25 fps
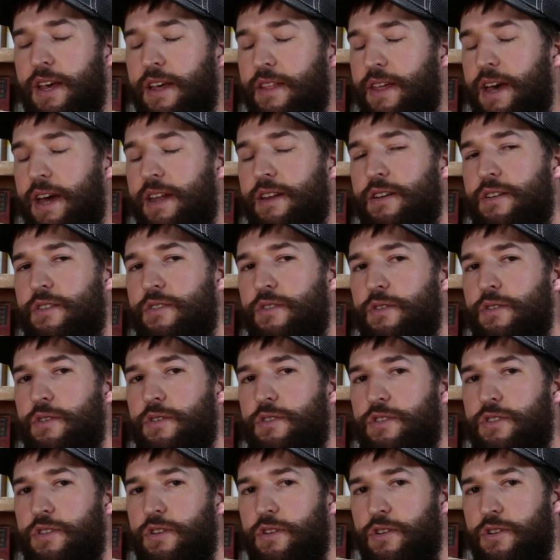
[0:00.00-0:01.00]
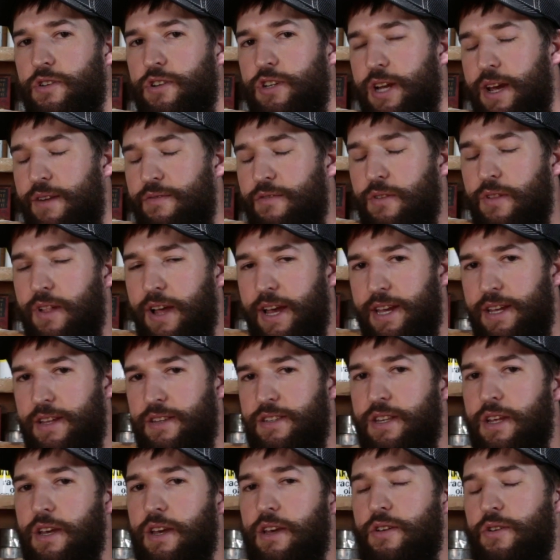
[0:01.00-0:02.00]
That includes your
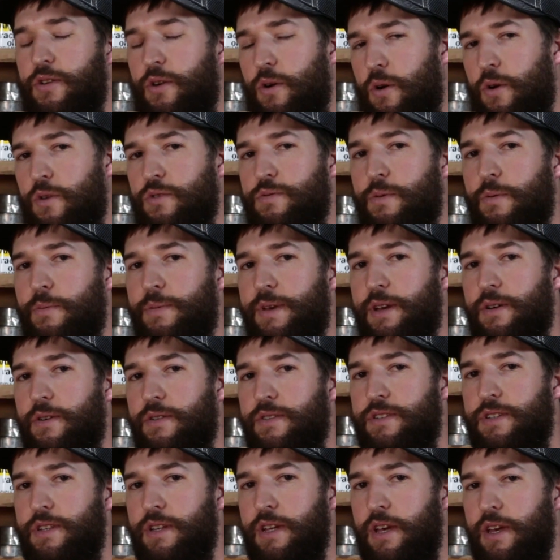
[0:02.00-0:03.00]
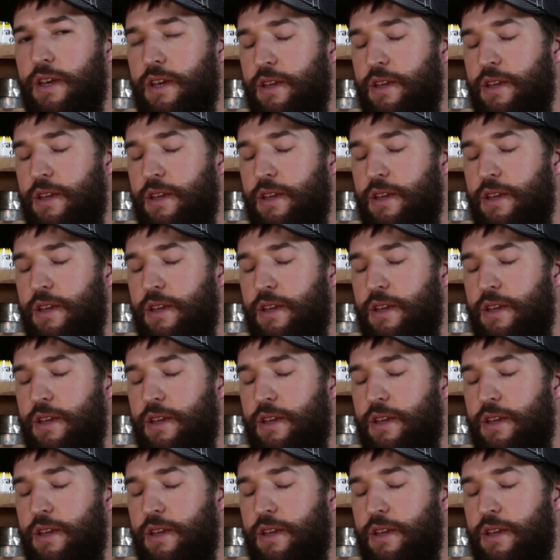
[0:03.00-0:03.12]
Chevrolets, your Oldsmobiles,